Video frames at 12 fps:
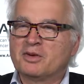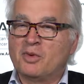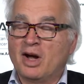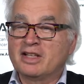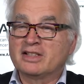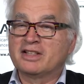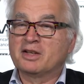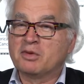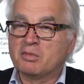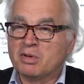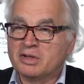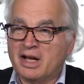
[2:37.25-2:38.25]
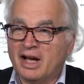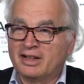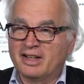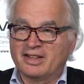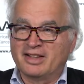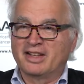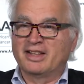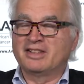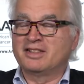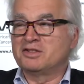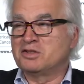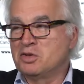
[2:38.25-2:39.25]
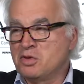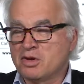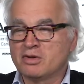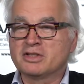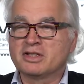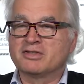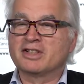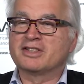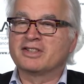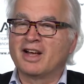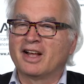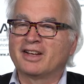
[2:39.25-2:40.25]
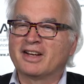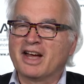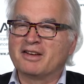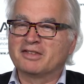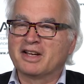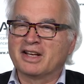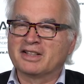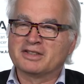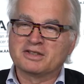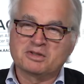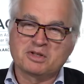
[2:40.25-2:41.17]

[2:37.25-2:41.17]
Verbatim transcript: Why is it that we're protected that two thirds of us are not going to have cancer?